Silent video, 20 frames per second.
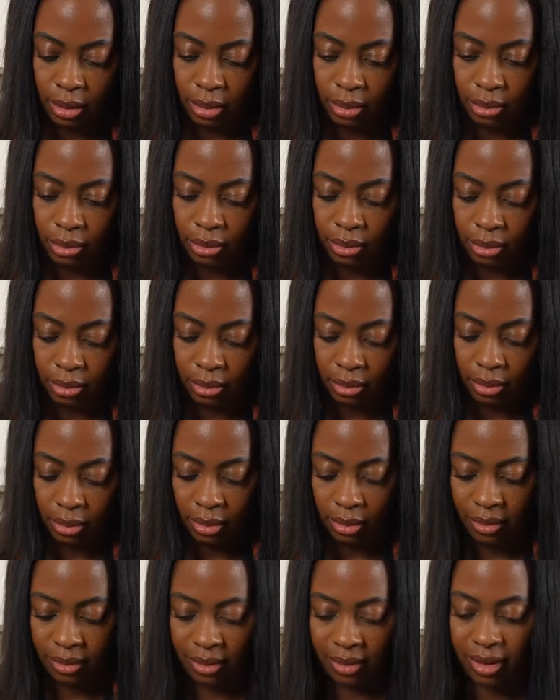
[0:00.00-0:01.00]
Ooh,
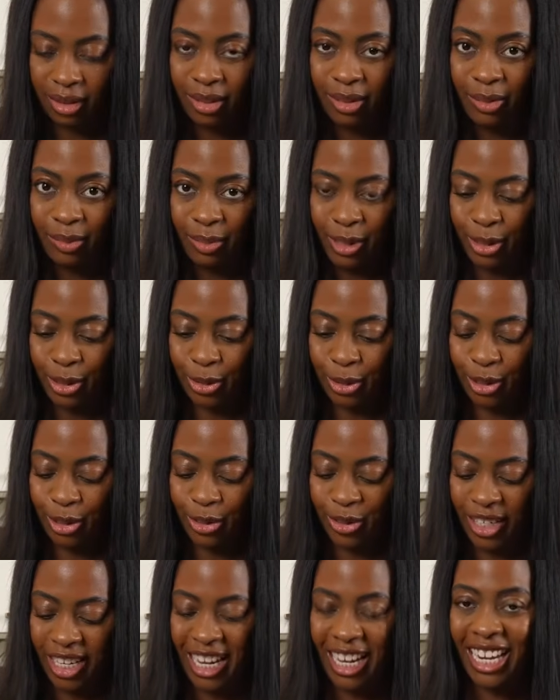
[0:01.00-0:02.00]
make sure you
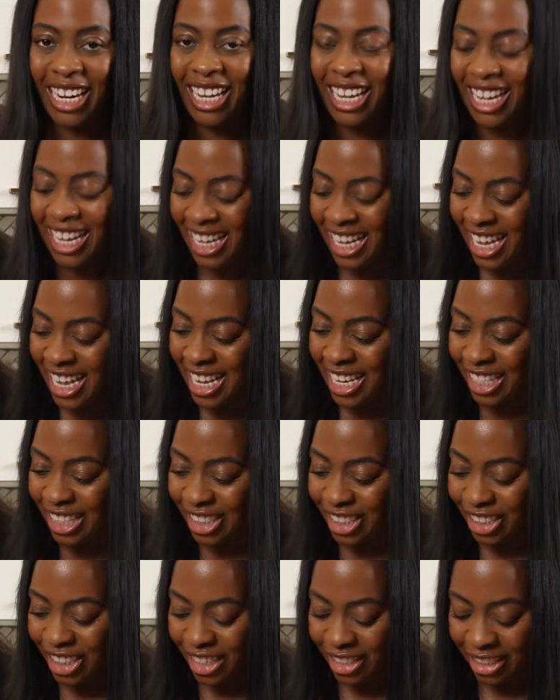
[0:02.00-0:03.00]
don't get any
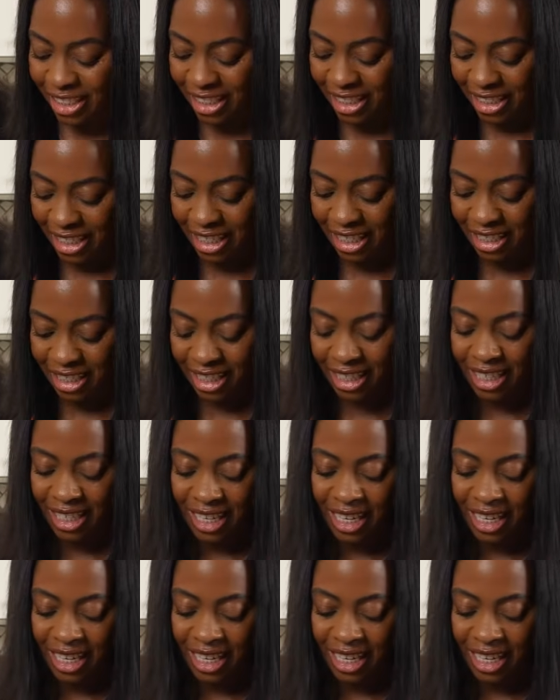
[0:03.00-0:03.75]
shells in there.